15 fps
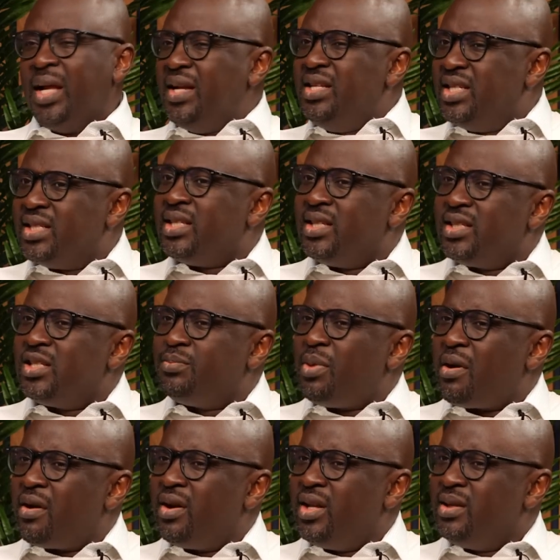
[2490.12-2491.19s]
diseases,
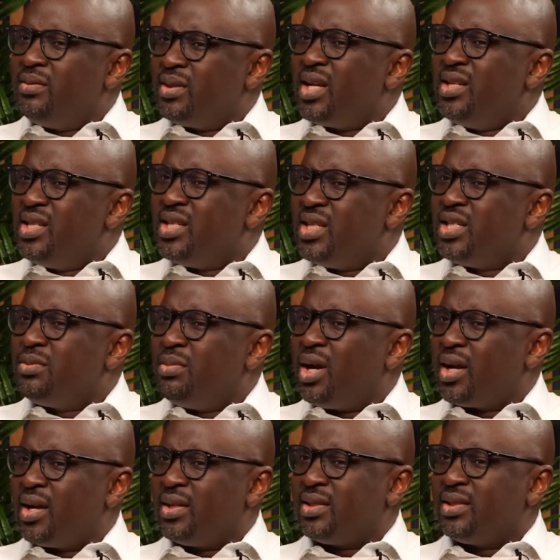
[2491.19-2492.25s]
10 disease
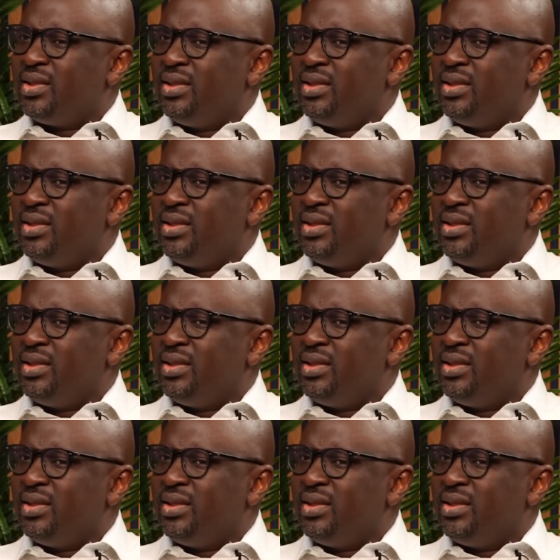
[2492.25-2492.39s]
markers.